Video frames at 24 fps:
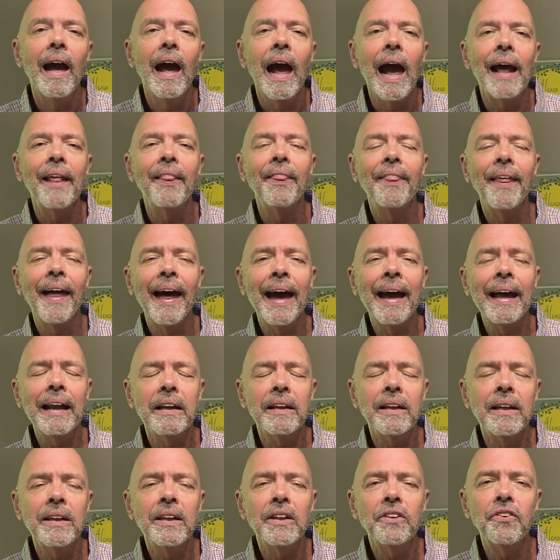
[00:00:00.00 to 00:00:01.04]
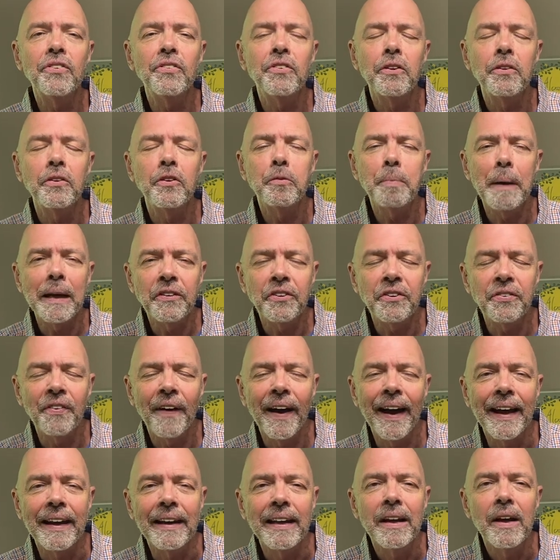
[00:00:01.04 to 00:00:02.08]
And that is
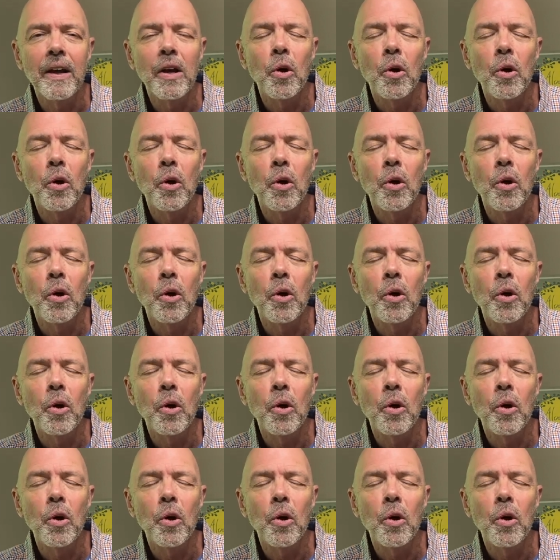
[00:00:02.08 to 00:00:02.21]
specified.